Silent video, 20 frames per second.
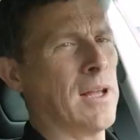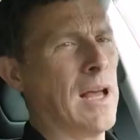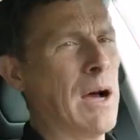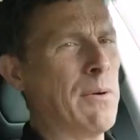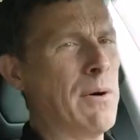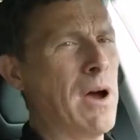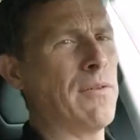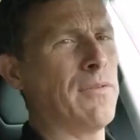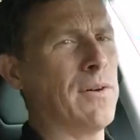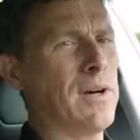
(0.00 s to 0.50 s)

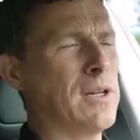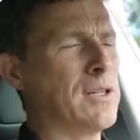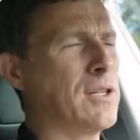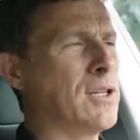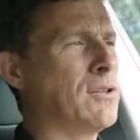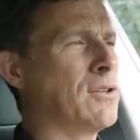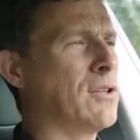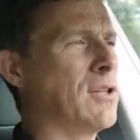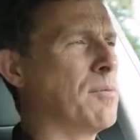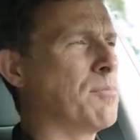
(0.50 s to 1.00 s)
However,
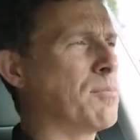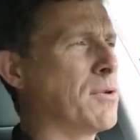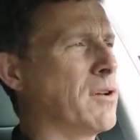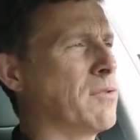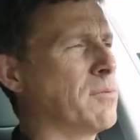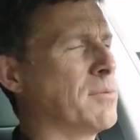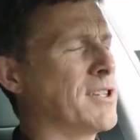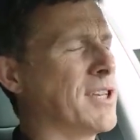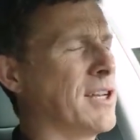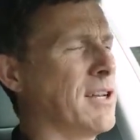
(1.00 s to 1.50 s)
due to the
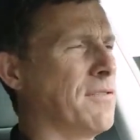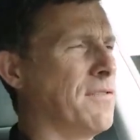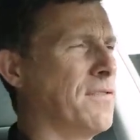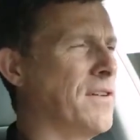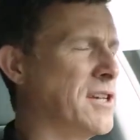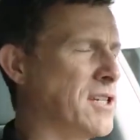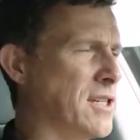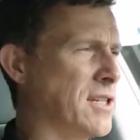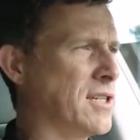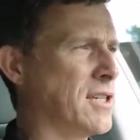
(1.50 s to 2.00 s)
improvements in
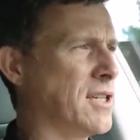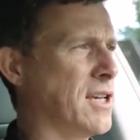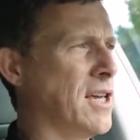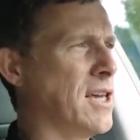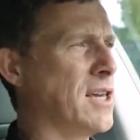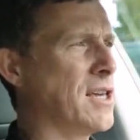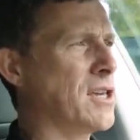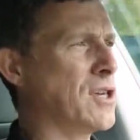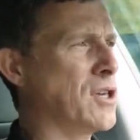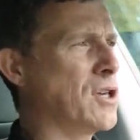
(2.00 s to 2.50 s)

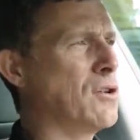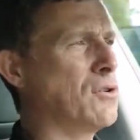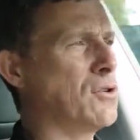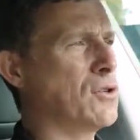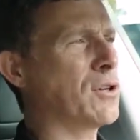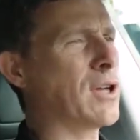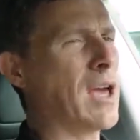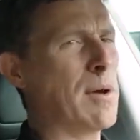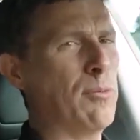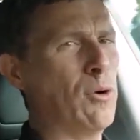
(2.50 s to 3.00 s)
efficiency, you
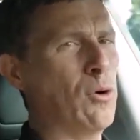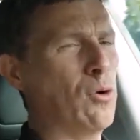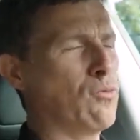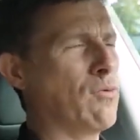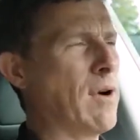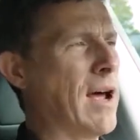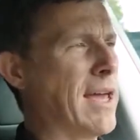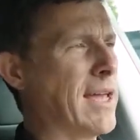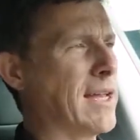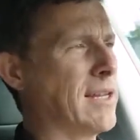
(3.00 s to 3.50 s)
should get more
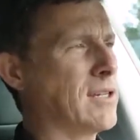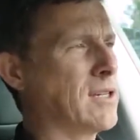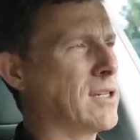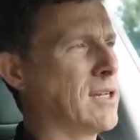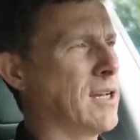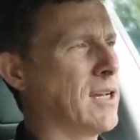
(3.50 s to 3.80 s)
range.